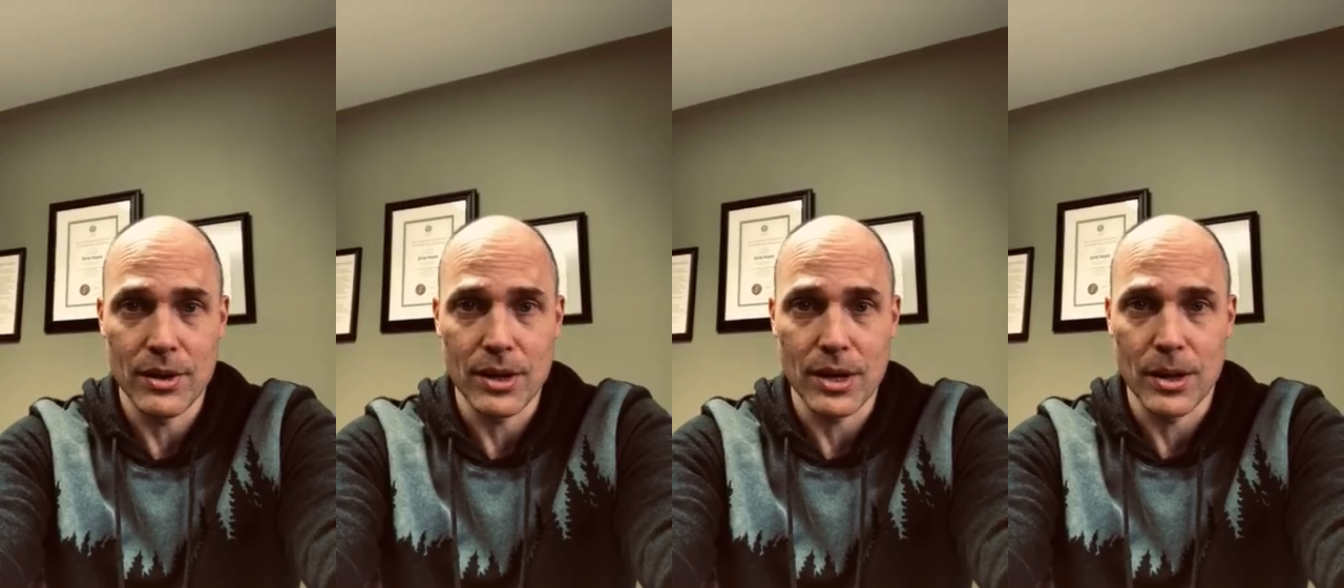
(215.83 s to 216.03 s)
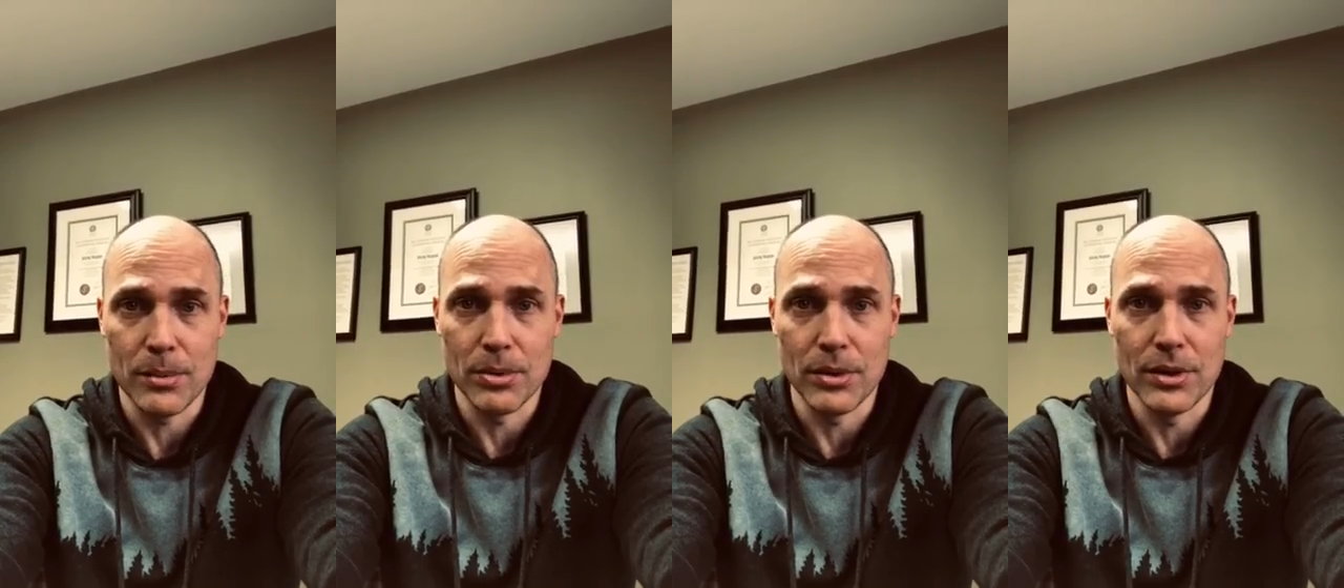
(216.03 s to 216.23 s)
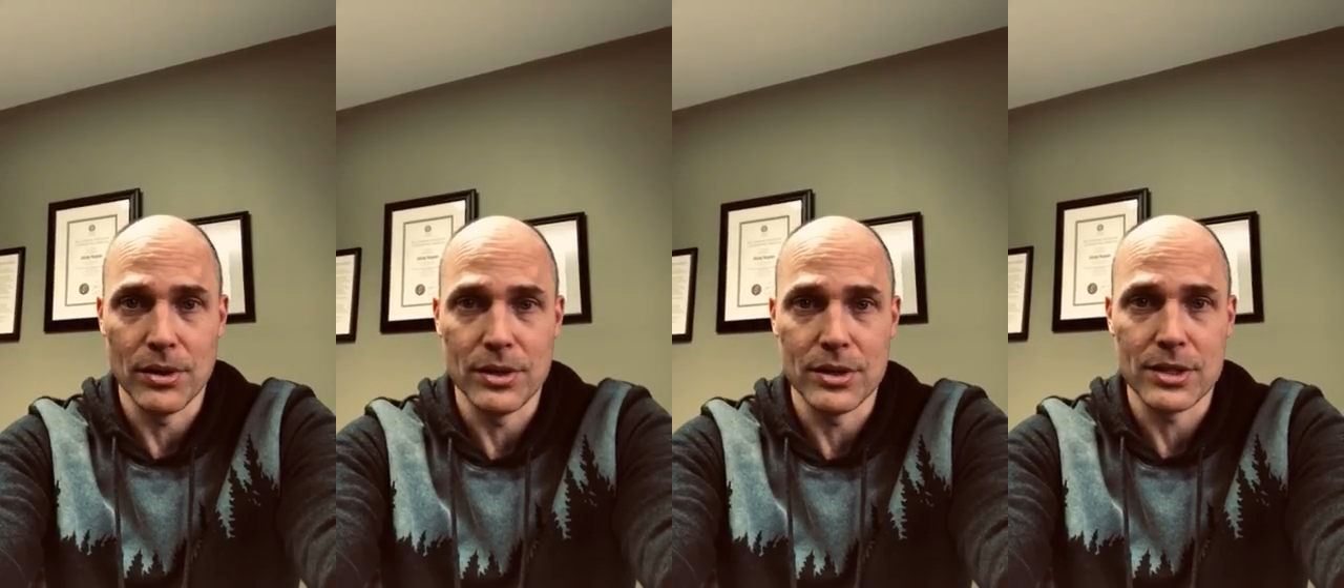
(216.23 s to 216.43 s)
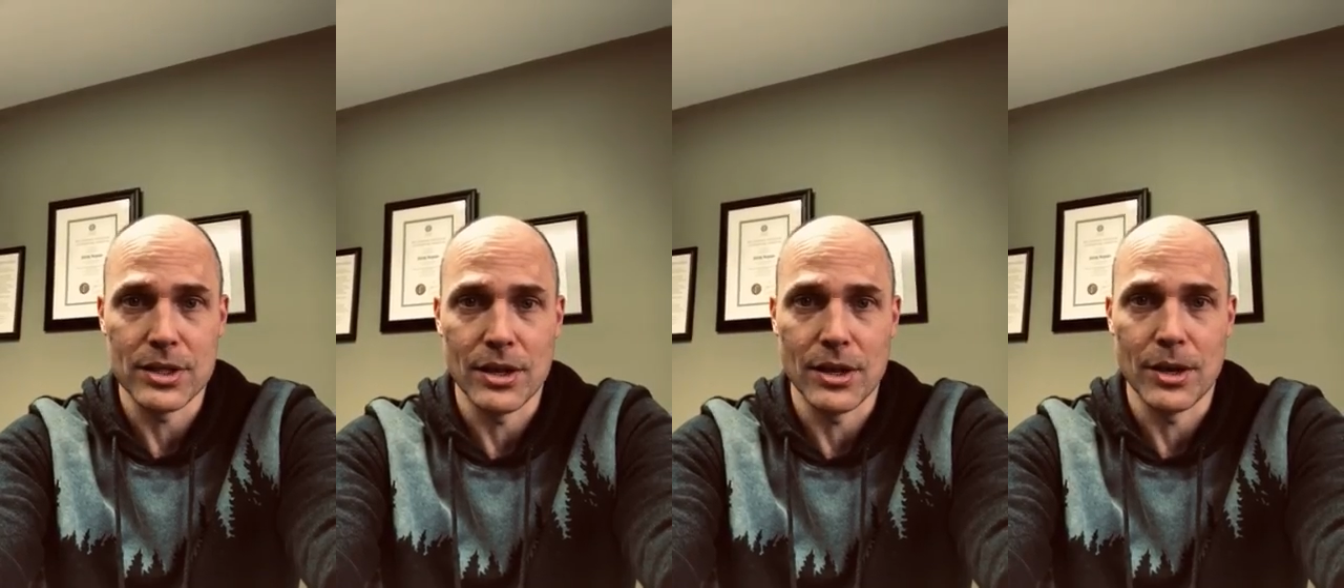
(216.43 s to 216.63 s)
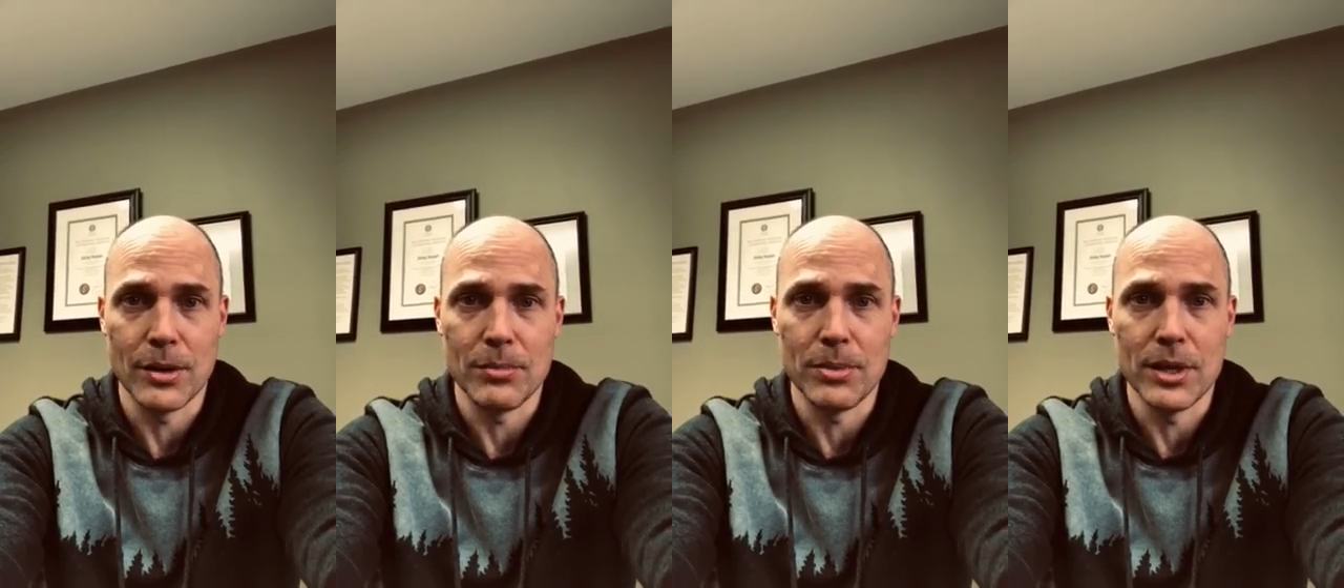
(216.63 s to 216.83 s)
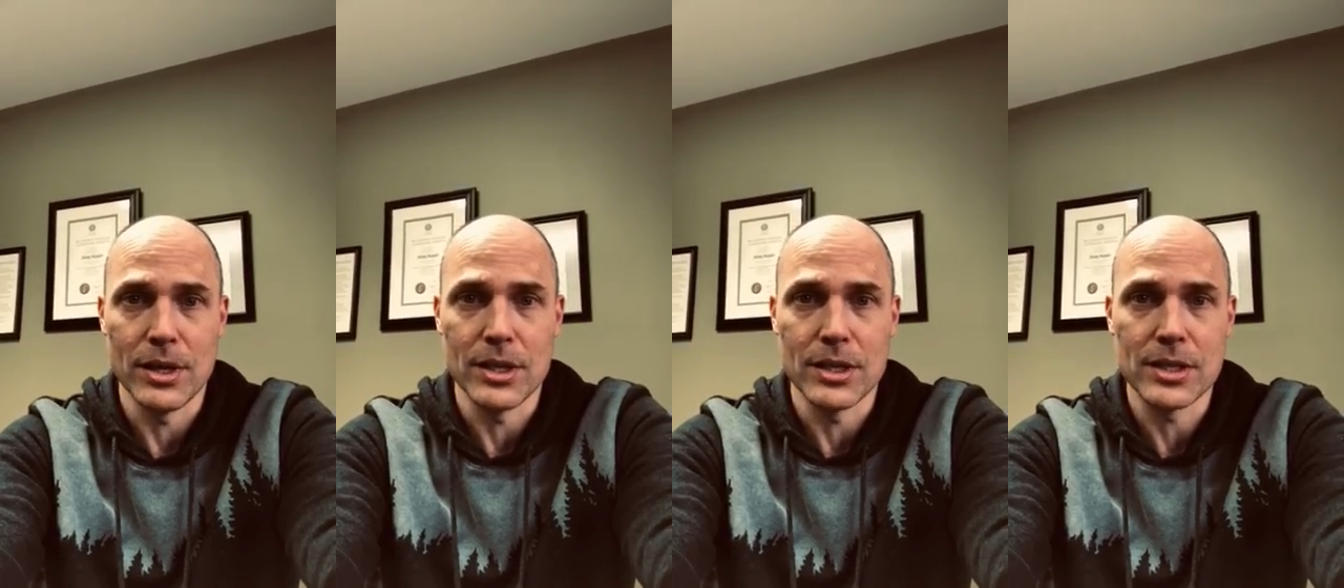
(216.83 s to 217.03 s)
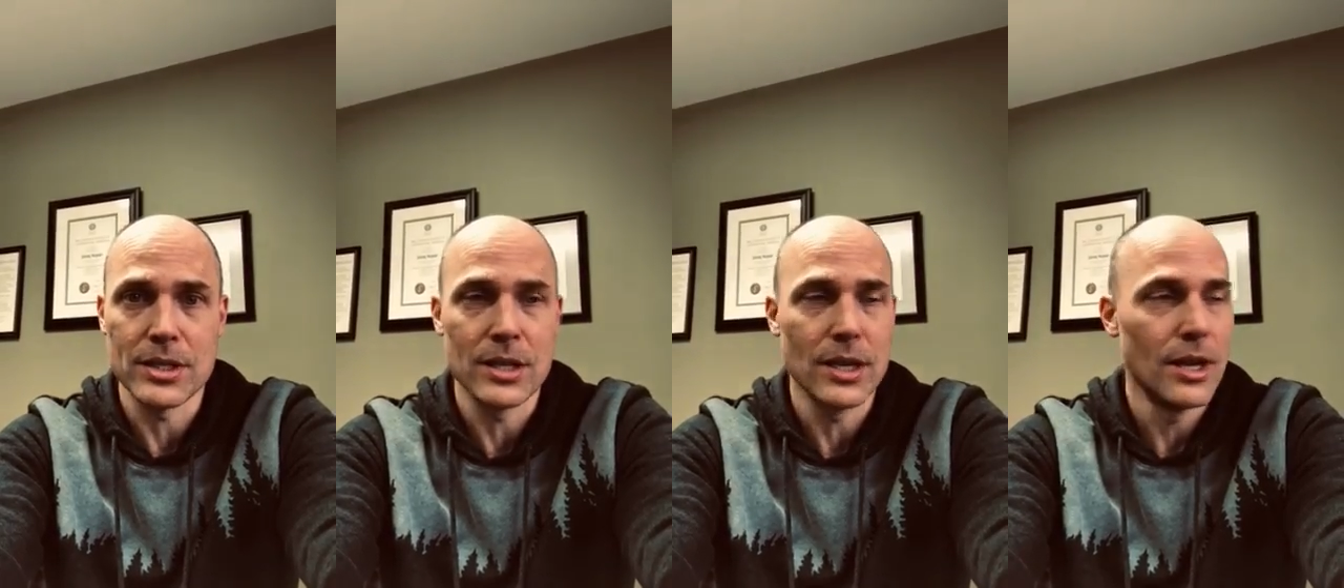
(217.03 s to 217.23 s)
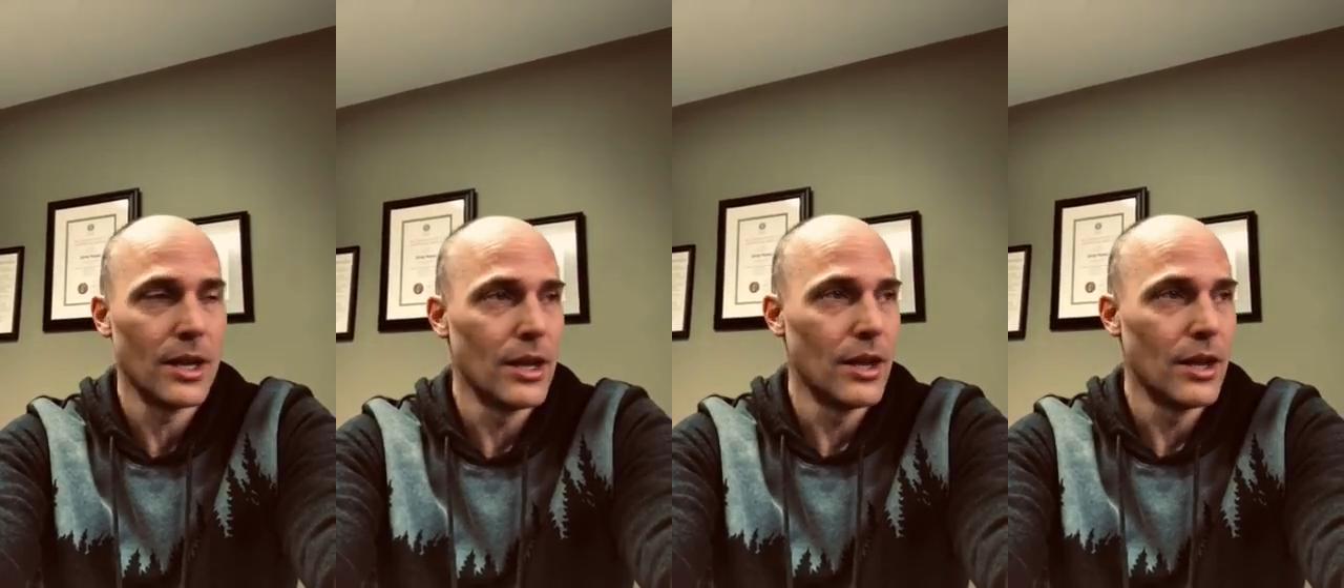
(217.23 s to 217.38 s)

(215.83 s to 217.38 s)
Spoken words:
a couple of these therapies